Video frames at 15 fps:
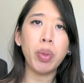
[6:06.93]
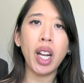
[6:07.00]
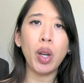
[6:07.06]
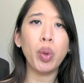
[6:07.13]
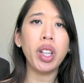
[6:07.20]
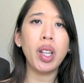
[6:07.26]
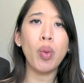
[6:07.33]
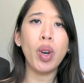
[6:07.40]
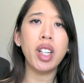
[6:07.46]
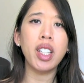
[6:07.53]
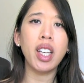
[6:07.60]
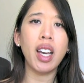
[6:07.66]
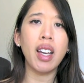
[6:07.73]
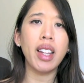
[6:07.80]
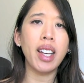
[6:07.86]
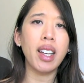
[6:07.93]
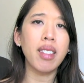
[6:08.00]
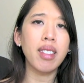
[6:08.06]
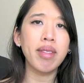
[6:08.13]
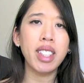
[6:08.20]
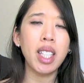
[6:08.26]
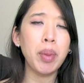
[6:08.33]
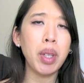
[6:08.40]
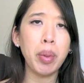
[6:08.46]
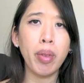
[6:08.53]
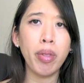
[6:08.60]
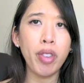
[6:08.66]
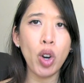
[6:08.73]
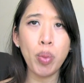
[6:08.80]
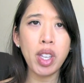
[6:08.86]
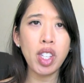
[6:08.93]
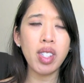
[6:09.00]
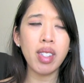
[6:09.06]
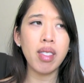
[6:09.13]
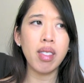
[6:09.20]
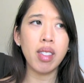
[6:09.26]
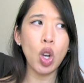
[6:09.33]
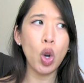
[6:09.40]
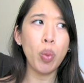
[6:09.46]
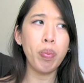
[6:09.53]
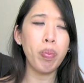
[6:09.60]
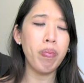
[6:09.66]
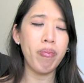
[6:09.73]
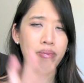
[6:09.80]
but I really wanted to get like some type of foamy soap